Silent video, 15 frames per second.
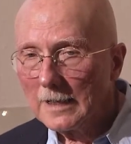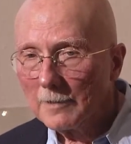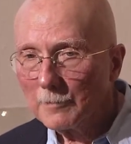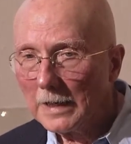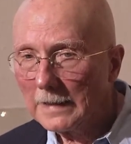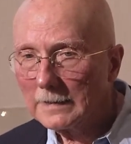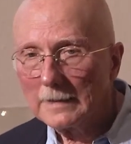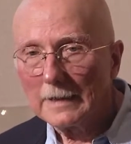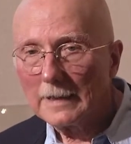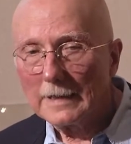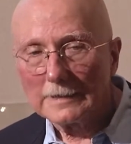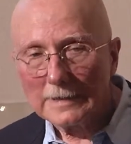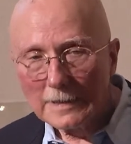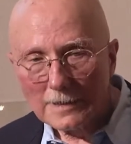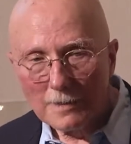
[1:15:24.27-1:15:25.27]
But
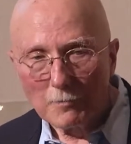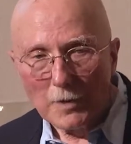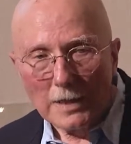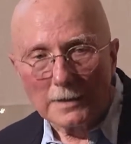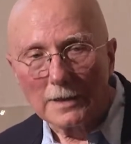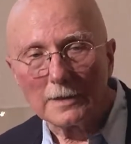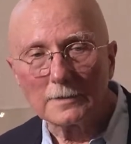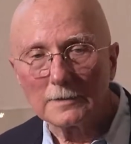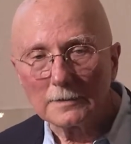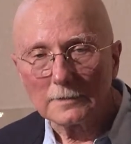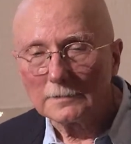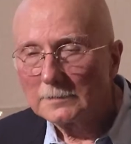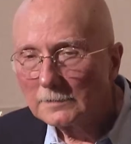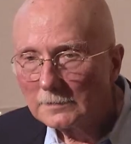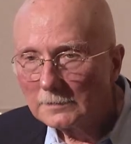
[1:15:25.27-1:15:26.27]
it doesn't mean that,
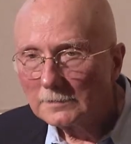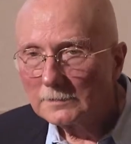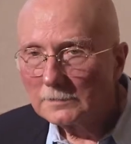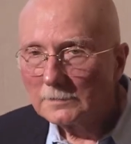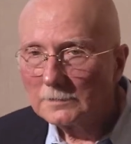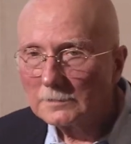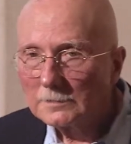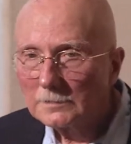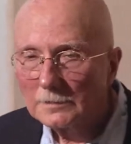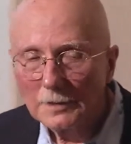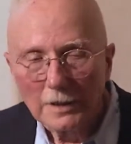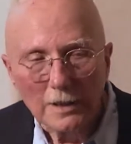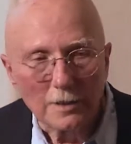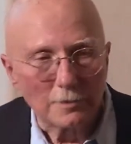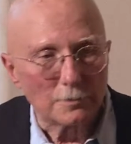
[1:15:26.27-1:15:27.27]

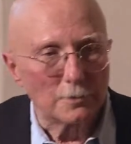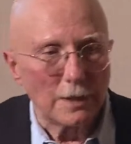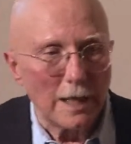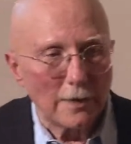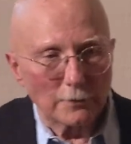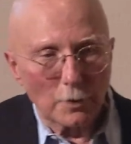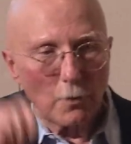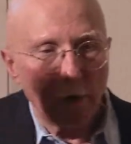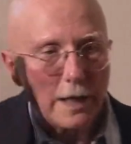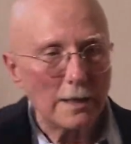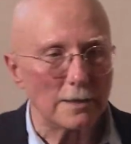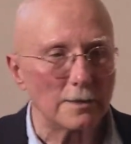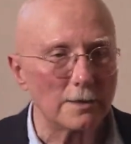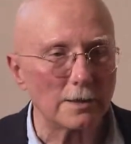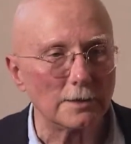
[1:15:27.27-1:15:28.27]
you know, we have to wait
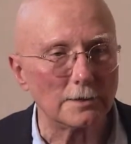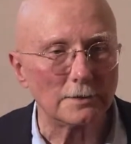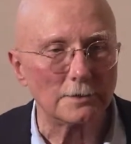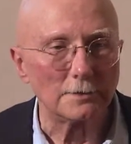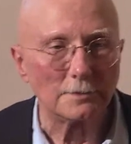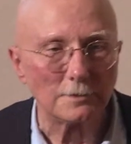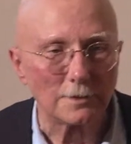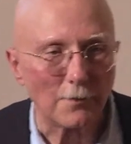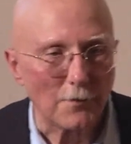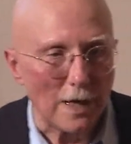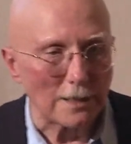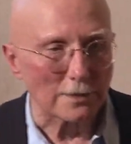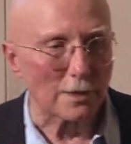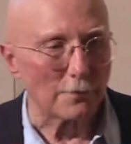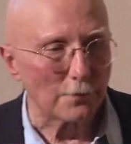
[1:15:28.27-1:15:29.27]
until the
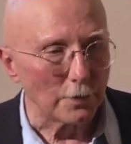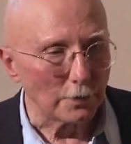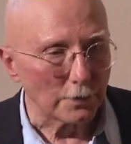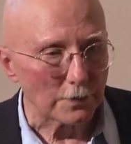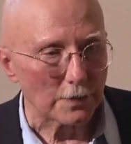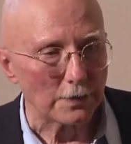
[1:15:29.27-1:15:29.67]
fossil fuels are